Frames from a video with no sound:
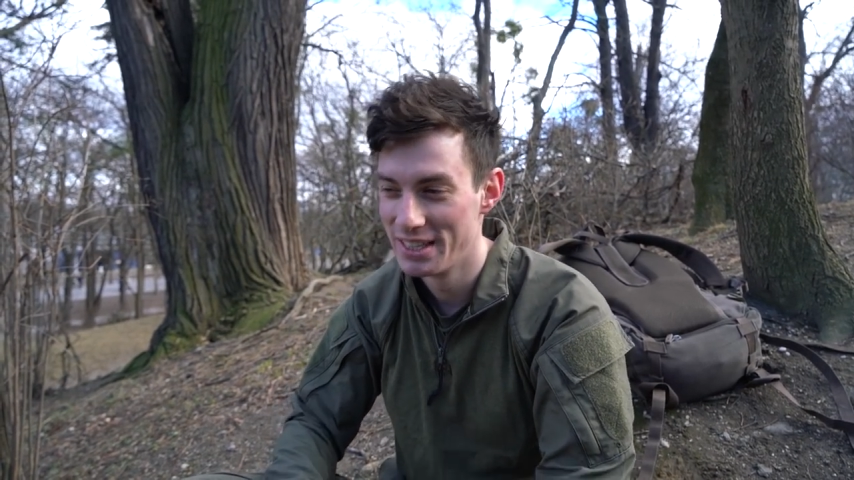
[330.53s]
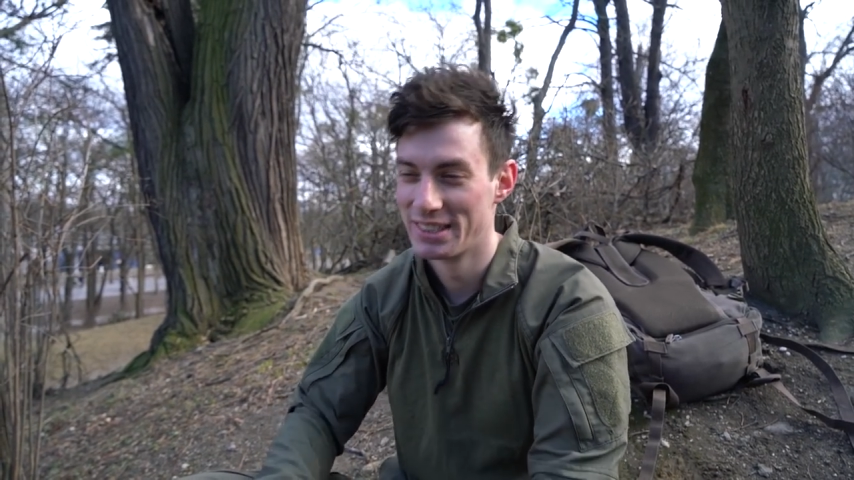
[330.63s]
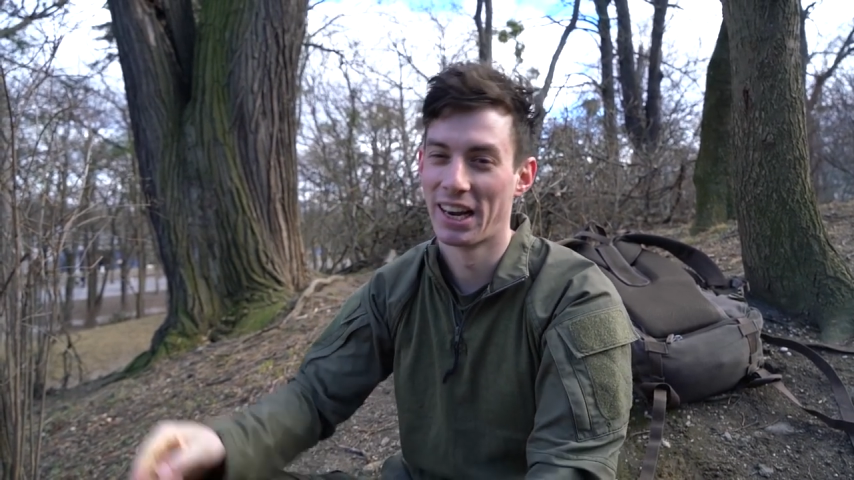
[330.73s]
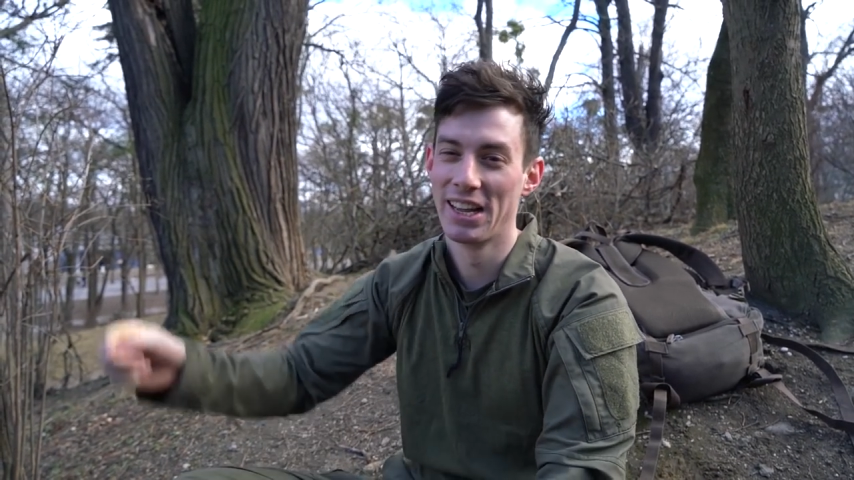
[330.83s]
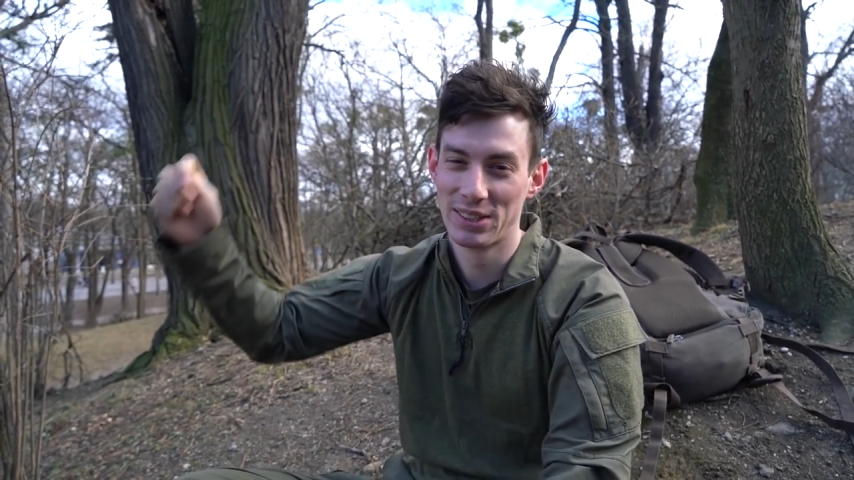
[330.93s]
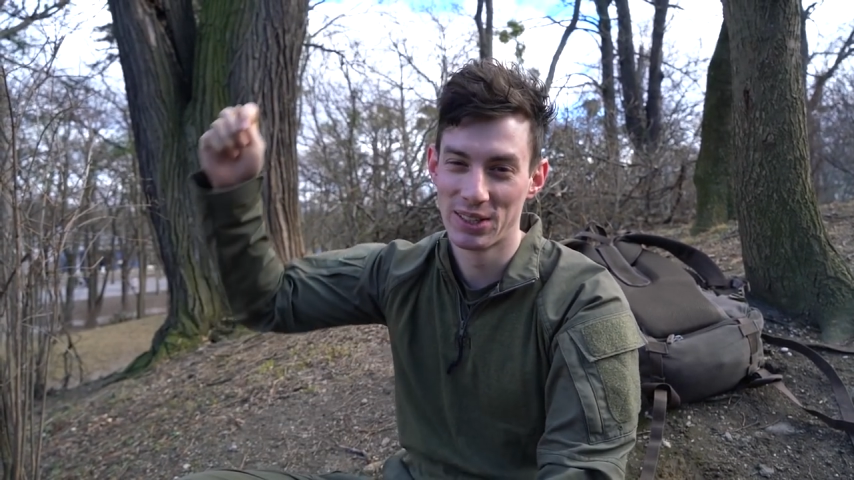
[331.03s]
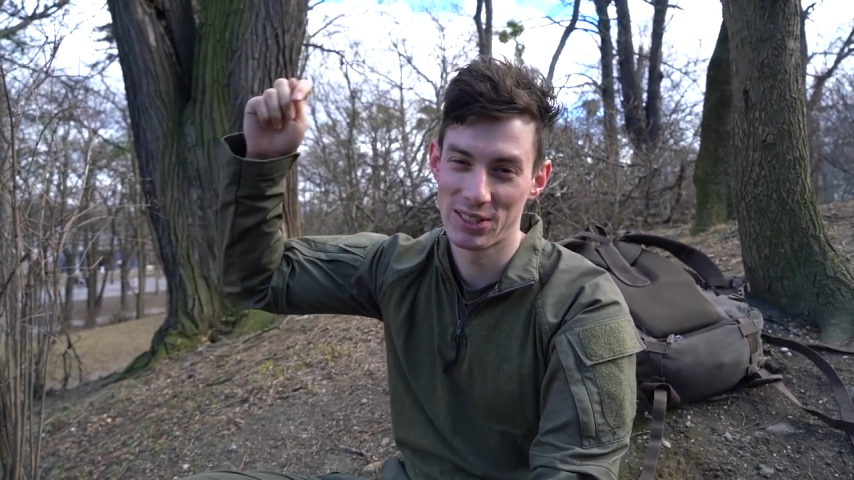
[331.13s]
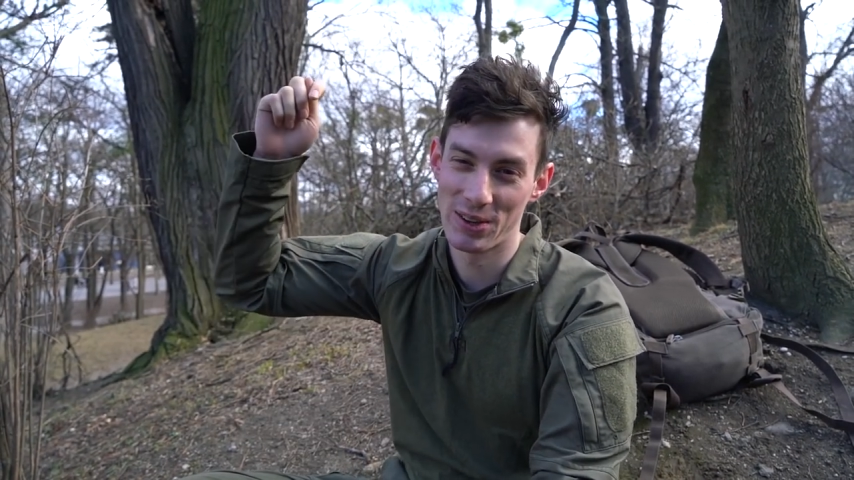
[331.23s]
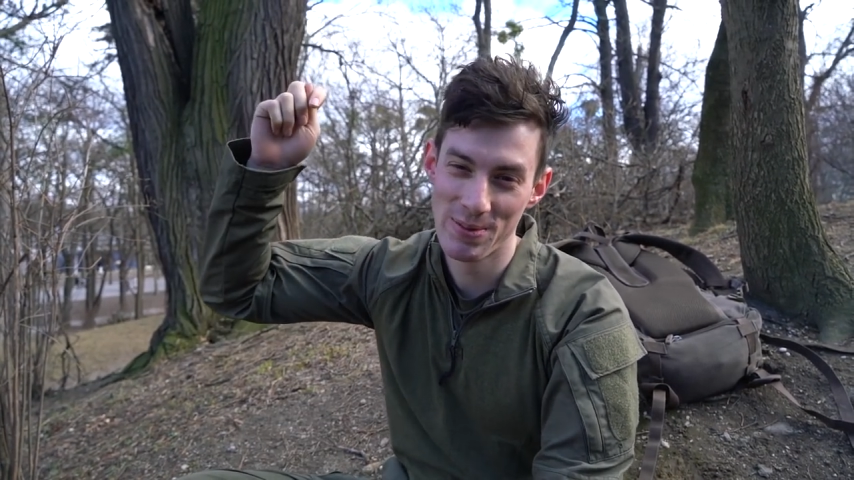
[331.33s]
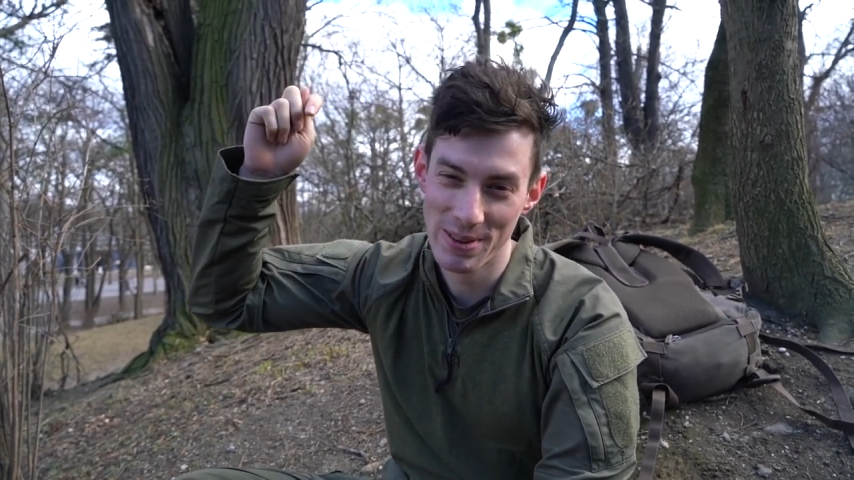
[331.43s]
The link to the
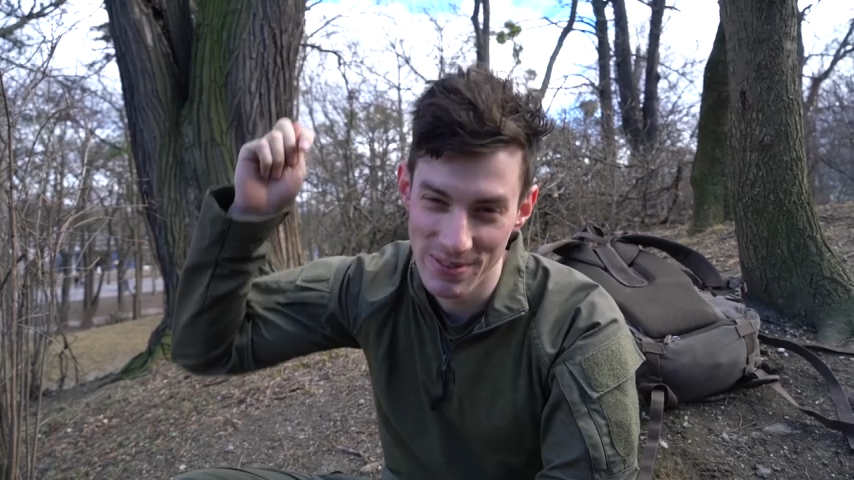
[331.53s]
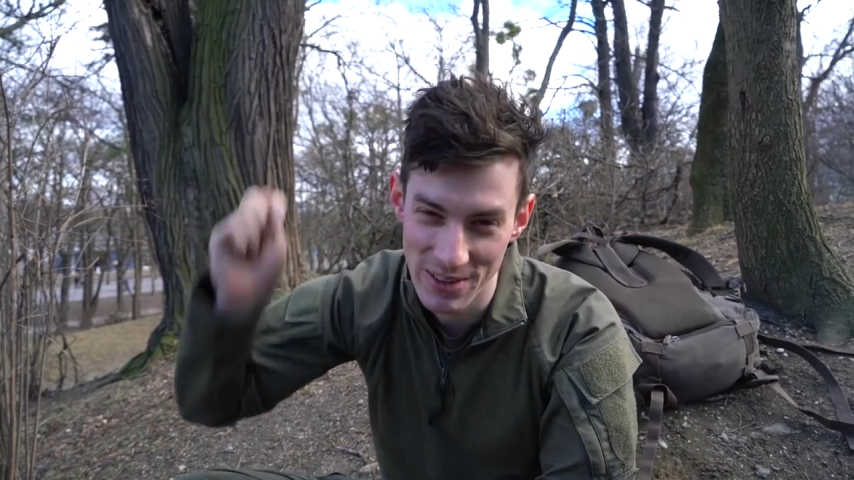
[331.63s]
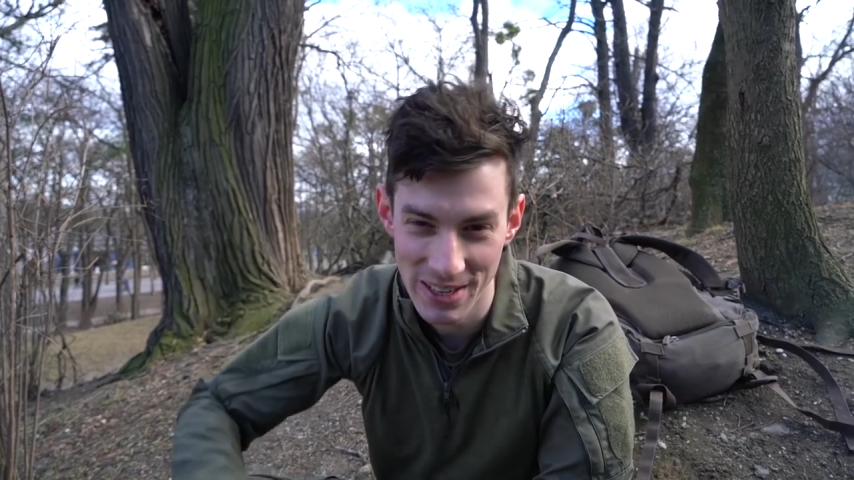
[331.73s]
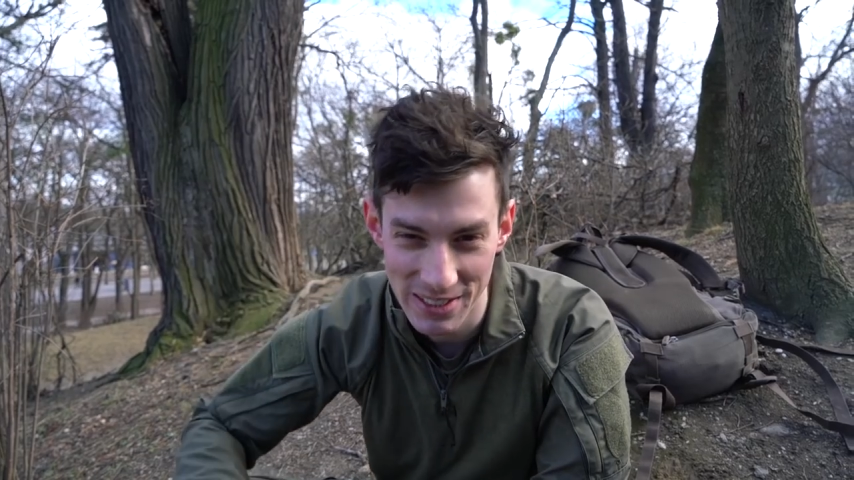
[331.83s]
song will be in the video